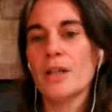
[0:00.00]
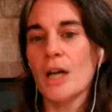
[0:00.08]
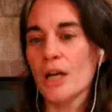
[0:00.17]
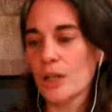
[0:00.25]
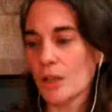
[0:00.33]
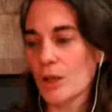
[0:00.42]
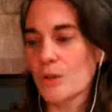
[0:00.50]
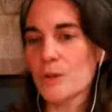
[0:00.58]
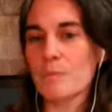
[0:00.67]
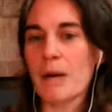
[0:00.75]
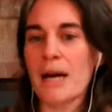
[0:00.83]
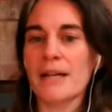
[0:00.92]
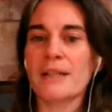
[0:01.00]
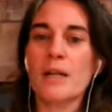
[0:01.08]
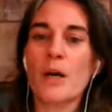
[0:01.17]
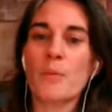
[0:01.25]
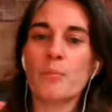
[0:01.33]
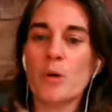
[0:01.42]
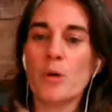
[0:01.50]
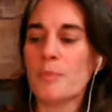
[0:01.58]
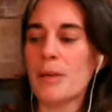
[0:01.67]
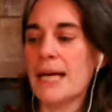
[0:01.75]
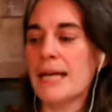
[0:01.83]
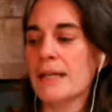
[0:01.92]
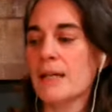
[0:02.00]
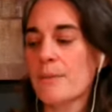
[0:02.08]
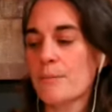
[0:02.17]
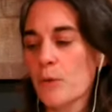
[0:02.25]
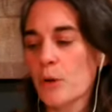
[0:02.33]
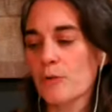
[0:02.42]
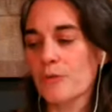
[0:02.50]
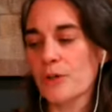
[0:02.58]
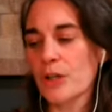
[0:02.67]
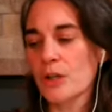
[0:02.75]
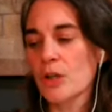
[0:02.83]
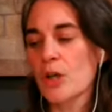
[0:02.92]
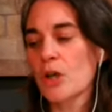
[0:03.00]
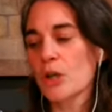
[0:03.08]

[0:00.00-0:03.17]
a closed mind, more pain, more fear,